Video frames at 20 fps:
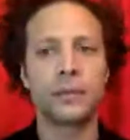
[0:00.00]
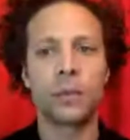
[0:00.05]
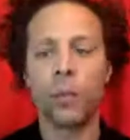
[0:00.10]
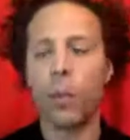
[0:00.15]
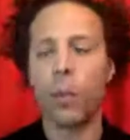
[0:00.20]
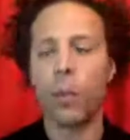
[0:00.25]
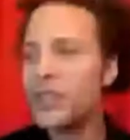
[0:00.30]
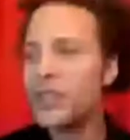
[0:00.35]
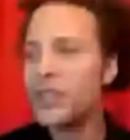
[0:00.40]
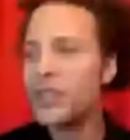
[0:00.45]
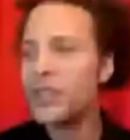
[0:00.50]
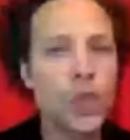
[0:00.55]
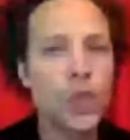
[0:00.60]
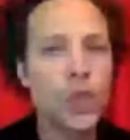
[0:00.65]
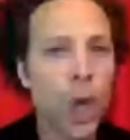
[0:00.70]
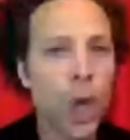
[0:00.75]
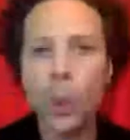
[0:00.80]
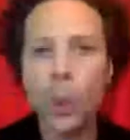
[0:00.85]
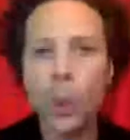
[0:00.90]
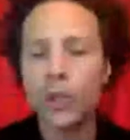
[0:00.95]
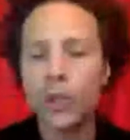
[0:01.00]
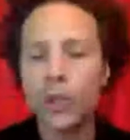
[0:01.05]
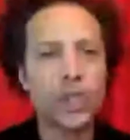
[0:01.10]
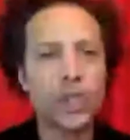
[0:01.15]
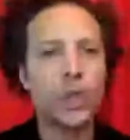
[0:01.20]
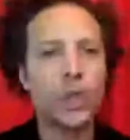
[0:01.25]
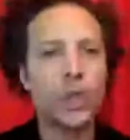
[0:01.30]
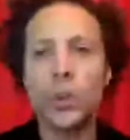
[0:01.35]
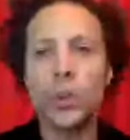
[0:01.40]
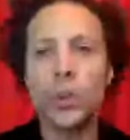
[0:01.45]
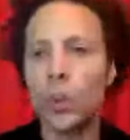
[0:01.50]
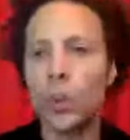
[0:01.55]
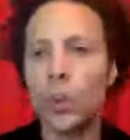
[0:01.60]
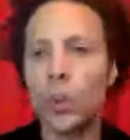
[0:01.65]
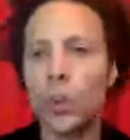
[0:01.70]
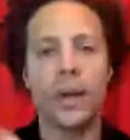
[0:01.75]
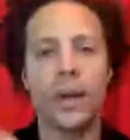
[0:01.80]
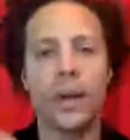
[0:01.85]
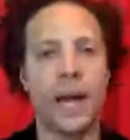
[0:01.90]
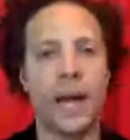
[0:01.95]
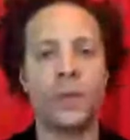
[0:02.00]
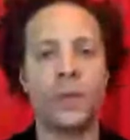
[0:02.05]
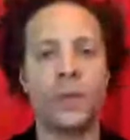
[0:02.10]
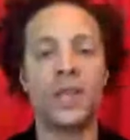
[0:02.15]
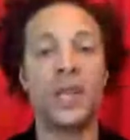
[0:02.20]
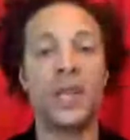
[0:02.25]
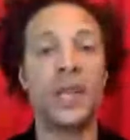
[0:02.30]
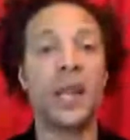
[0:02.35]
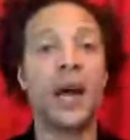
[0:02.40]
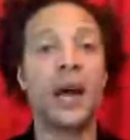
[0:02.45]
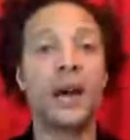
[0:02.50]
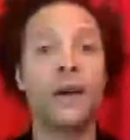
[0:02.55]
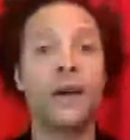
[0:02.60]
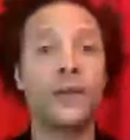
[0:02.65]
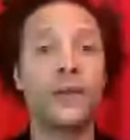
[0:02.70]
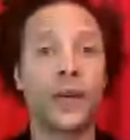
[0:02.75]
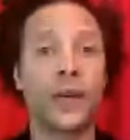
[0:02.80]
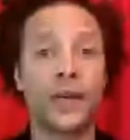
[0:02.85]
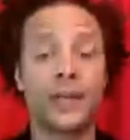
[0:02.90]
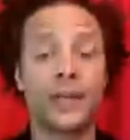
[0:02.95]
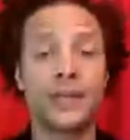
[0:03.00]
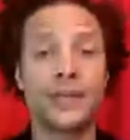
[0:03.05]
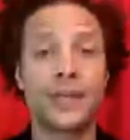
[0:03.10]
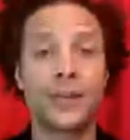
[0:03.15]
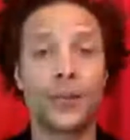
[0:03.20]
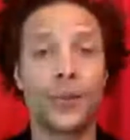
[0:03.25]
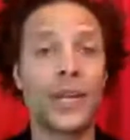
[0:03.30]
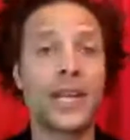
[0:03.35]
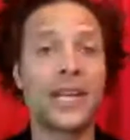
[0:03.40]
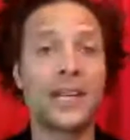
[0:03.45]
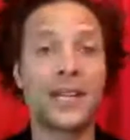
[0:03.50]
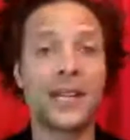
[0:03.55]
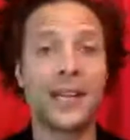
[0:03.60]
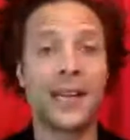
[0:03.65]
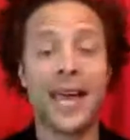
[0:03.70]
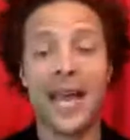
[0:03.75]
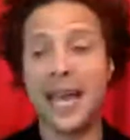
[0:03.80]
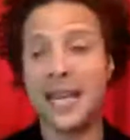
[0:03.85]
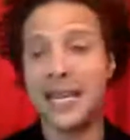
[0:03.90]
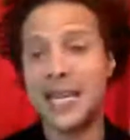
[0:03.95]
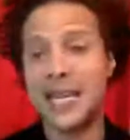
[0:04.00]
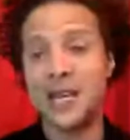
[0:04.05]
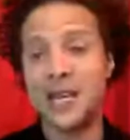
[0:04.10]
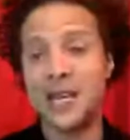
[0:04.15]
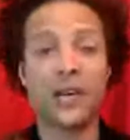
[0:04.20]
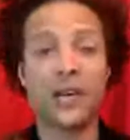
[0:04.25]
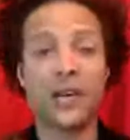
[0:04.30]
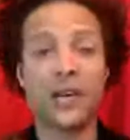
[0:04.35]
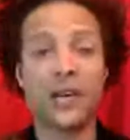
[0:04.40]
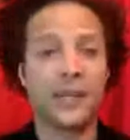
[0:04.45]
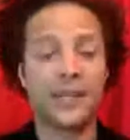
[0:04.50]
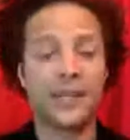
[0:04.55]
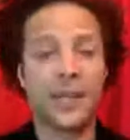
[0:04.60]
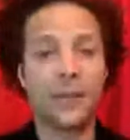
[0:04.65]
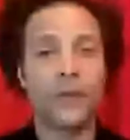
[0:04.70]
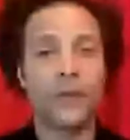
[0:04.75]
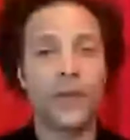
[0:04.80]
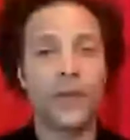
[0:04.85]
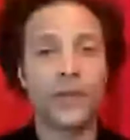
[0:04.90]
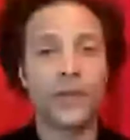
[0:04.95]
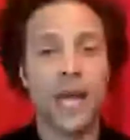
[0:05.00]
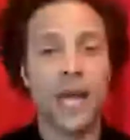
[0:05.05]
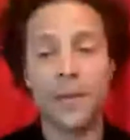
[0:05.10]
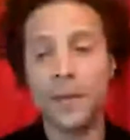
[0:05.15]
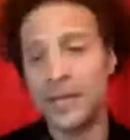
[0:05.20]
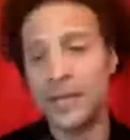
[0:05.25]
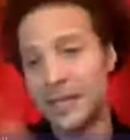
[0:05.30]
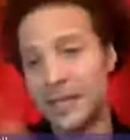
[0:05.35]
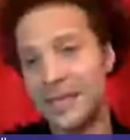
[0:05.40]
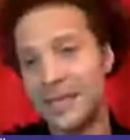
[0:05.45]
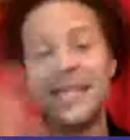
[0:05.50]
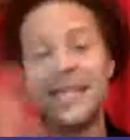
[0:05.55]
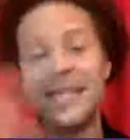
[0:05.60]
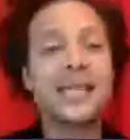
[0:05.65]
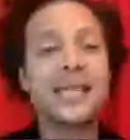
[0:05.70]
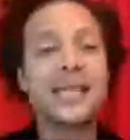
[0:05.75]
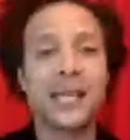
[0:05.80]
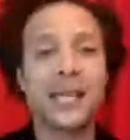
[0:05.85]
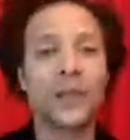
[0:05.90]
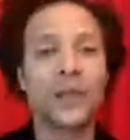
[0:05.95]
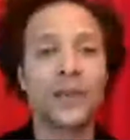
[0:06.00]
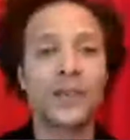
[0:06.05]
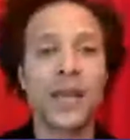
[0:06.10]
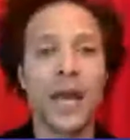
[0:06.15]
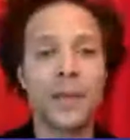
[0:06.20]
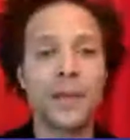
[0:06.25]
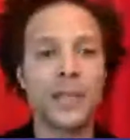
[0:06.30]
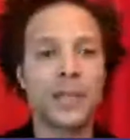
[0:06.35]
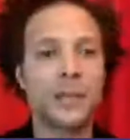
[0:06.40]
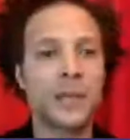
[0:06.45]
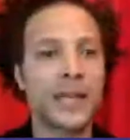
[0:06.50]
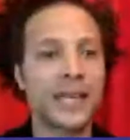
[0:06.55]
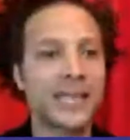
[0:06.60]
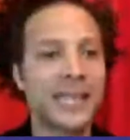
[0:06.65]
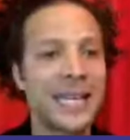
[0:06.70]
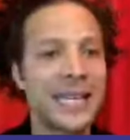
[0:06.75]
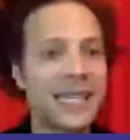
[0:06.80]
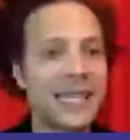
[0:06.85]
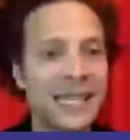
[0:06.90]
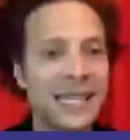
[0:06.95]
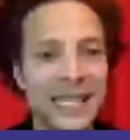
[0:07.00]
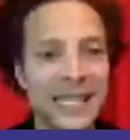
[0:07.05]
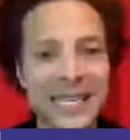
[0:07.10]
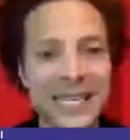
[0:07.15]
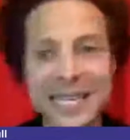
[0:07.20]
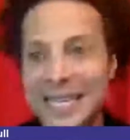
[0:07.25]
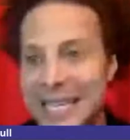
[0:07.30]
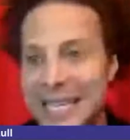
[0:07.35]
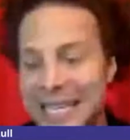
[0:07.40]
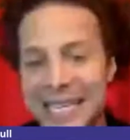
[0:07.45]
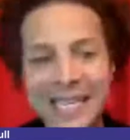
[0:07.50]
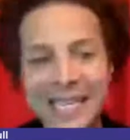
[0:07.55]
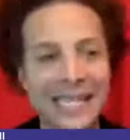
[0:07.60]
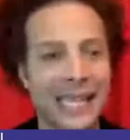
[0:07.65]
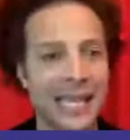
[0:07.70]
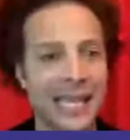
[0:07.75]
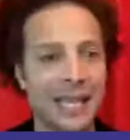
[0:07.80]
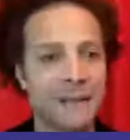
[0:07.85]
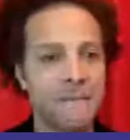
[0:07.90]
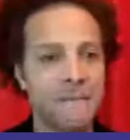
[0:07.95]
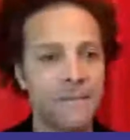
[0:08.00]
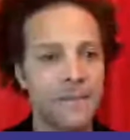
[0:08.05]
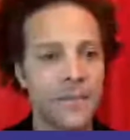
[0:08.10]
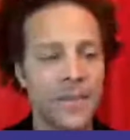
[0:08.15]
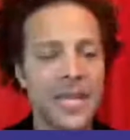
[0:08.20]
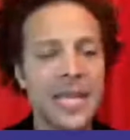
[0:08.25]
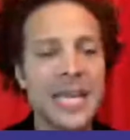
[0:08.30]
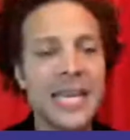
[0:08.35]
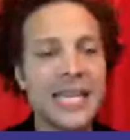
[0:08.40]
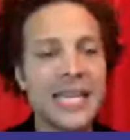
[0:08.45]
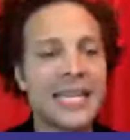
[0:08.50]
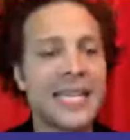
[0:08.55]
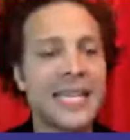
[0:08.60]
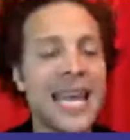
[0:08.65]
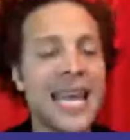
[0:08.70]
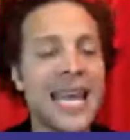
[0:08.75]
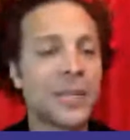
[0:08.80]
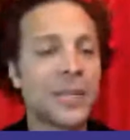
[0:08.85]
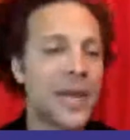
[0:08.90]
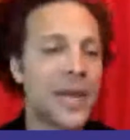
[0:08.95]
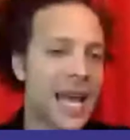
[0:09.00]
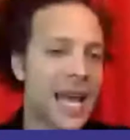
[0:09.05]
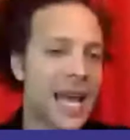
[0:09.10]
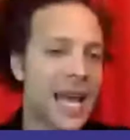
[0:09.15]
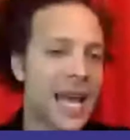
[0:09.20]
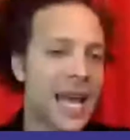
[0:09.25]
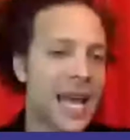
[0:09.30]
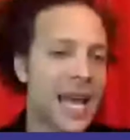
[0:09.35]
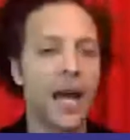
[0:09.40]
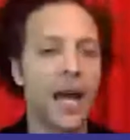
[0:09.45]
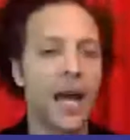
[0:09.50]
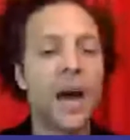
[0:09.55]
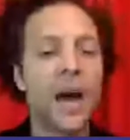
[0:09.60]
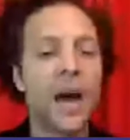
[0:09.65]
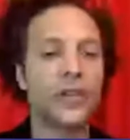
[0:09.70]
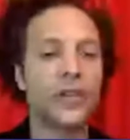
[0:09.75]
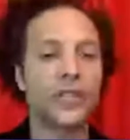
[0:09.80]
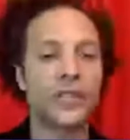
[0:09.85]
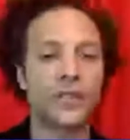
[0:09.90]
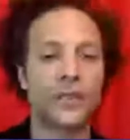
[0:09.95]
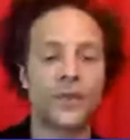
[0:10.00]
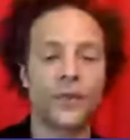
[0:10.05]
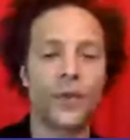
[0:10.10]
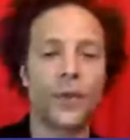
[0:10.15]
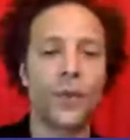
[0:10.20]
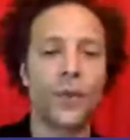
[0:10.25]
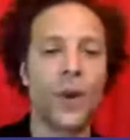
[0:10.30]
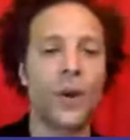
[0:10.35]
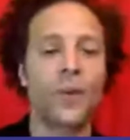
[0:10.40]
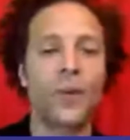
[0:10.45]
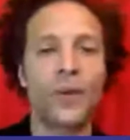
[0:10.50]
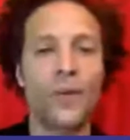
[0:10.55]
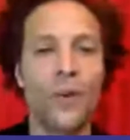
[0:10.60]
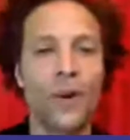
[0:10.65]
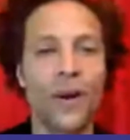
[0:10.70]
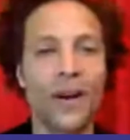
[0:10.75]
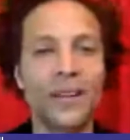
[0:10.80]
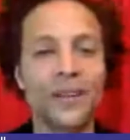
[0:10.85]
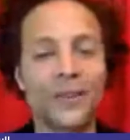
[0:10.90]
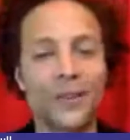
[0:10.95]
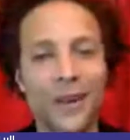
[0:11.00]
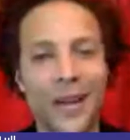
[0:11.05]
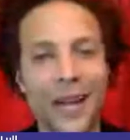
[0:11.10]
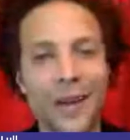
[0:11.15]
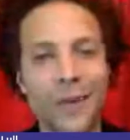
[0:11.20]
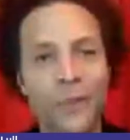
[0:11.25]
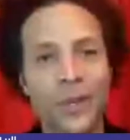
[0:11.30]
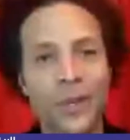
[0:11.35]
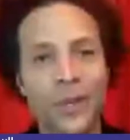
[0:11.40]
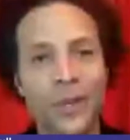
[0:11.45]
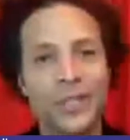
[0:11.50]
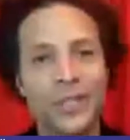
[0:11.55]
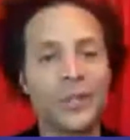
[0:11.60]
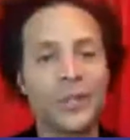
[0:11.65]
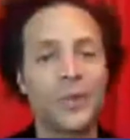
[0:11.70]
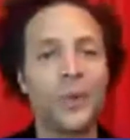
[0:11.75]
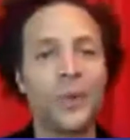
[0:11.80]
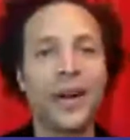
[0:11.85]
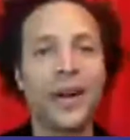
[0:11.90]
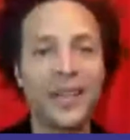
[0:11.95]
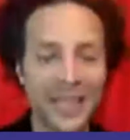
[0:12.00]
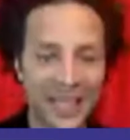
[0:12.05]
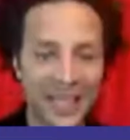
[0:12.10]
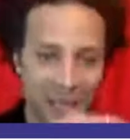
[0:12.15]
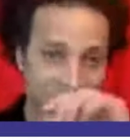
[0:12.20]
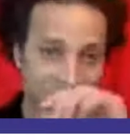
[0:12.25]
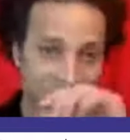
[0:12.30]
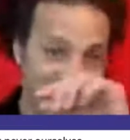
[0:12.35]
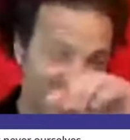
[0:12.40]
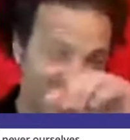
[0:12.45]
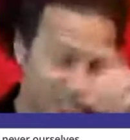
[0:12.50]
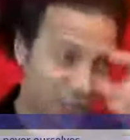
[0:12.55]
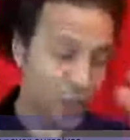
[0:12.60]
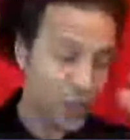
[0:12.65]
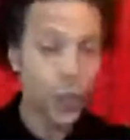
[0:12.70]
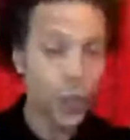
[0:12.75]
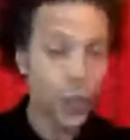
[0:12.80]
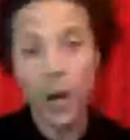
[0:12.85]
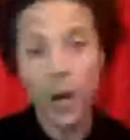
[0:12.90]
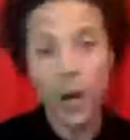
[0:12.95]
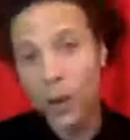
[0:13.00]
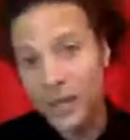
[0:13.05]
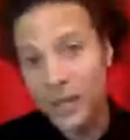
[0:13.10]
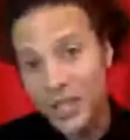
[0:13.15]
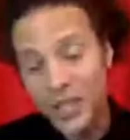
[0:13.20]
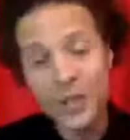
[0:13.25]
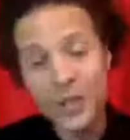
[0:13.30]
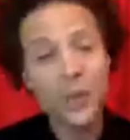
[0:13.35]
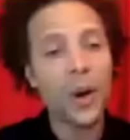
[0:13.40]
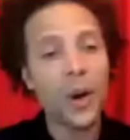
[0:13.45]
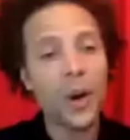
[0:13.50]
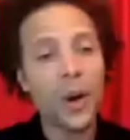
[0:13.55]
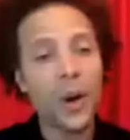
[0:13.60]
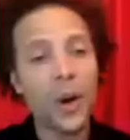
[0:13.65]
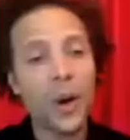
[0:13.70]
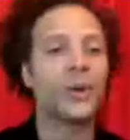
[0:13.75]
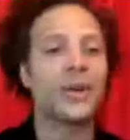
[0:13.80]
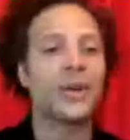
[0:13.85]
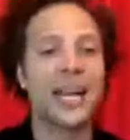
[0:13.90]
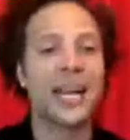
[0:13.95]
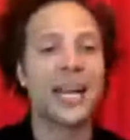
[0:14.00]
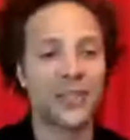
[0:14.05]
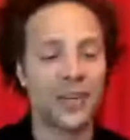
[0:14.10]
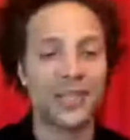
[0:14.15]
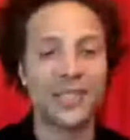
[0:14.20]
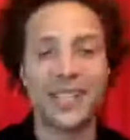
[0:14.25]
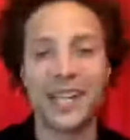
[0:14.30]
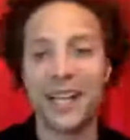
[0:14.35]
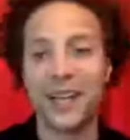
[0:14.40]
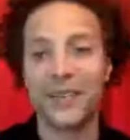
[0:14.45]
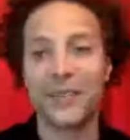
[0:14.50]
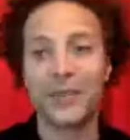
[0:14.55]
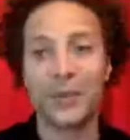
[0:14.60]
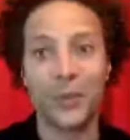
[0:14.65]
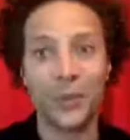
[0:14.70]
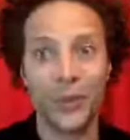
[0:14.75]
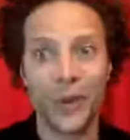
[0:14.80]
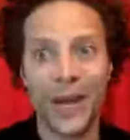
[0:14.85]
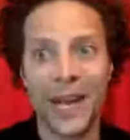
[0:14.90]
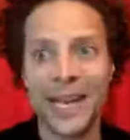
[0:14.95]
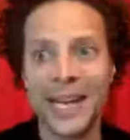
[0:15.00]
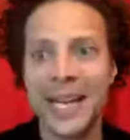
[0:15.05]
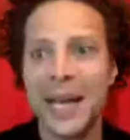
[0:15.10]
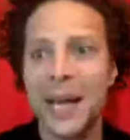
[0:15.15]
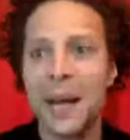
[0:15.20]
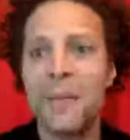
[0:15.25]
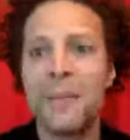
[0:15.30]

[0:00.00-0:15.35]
What don't you want? I would love to read and hear some of those comments and see some of those comments, because isn't it easy? Easy. Yes, we ask others for what we want, right? What do you want? What do you want? What do you want? We don't ask ourselves, right?